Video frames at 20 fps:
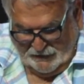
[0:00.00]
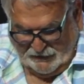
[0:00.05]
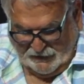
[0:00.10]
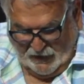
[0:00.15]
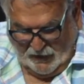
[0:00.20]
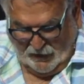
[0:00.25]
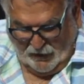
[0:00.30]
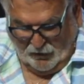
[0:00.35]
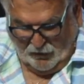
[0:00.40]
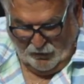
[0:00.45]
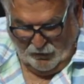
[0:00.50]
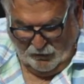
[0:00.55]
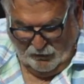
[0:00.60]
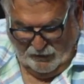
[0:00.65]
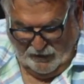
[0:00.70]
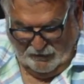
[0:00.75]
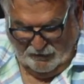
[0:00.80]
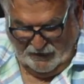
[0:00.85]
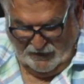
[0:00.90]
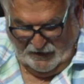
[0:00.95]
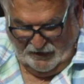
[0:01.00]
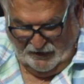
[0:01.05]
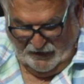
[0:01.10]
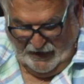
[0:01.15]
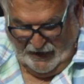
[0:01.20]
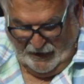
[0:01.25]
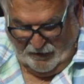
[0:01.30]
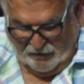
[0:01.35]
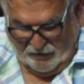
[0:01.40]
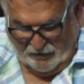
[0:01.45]
So when we do
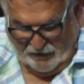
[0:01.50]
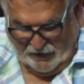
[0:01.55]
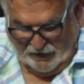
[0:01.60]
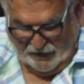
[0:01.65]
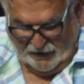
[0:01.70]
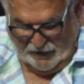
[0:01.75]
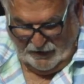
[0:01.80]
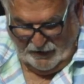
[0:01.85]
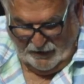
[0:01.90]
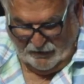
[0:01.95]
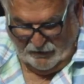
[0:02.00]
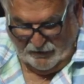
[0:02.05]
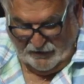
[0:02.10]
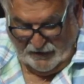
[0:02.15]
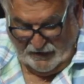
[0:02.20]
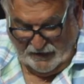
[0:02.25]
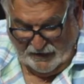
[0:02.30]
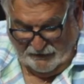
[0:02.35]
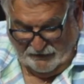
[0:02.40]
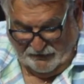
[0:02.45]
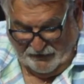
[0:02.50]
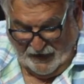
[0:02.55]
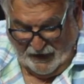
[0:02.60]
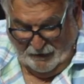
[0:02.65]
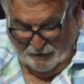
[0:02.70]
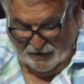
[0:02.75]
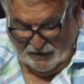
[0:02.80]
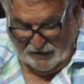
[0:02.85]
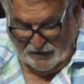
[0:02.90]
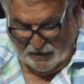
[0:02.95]
that, we're
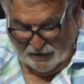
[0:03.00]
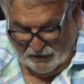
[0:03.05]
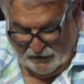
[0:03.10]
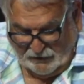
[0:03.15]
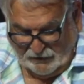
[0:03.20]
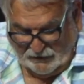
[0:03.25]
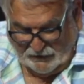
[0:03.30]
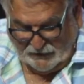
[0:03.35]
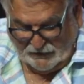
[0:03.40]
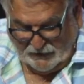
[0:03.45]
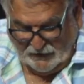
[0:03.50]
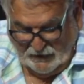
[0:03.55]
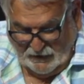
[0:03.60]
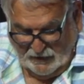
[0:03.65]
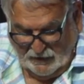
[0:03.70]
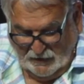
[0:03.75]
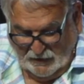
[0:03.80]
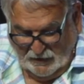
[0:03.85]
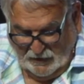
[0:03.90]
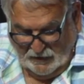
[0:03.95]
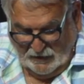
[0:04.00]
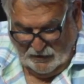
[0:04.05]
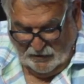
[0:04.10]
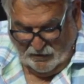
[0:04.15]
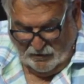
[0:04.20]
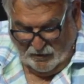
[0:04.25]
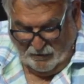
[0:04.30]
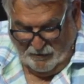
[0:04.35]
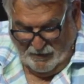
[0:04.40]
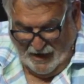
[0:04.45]
defaming those
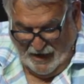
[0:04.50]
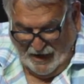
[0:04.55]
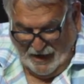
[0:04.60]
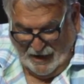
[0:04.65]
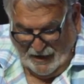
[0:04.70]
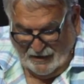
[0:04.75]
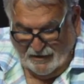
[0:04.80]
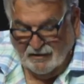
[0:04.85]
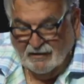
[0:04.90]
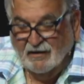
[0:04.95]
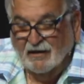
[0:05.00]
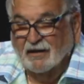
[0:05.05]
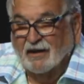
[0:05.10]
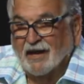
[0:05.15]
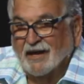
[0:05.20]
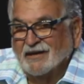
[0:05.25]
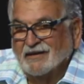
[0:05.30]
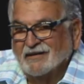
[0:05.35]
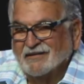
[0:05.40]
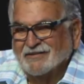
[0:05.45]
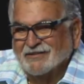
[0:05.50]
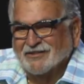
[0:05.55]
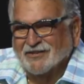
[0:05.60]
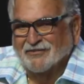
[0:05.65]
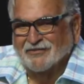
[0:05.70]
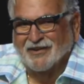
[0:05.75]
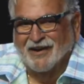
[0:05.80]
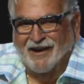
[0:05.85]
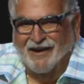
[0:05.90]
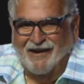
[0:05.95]
who are made in the likeness
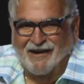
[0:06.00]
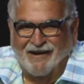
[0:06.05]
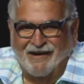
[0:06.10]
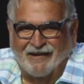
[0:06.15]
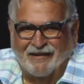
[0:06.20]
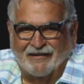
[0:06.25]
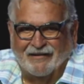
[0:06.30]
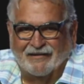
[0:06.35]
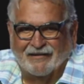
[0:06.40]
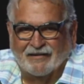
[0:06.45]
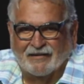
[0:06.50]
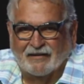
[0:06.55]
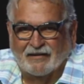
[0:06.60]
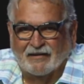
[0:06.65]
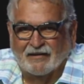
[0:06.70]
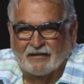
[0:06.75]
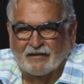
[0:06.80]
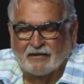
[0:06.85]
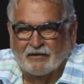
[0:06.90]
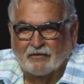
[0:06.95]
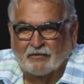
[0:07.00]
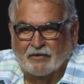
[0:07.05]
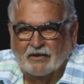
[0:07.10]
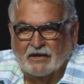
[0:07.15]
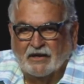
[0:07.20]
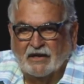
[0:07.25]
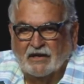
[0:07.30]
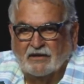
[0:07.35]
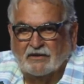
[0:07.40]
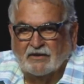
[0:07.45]
of God.
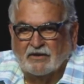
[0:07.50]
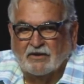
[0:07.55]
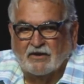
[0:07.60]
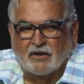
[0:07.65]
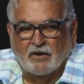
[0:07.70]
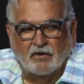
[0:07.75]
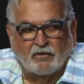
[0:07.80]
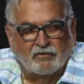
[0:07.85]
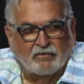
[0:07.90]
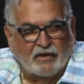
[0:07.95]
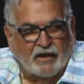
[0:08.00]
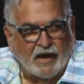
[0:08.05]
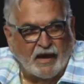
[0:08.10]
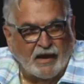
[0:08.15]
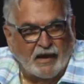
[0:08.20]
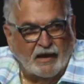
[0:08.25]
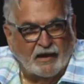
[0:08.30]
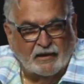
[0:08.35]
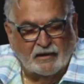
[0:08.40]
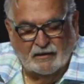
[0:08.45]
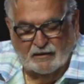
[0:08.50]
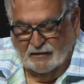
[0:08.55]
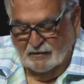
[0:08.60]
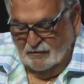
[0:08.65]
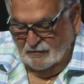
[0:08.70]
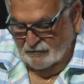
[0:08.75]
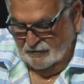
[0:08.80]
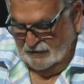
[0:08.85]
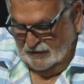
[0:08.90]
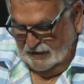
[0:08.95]
We need to know that.
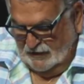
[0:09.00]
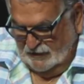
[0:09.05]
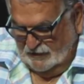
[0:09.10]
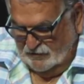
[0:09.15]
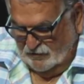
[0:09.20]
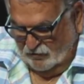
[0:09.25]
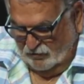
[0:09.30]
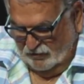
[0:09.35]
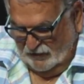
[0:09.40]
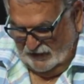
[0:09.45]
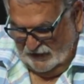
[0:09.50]
We need to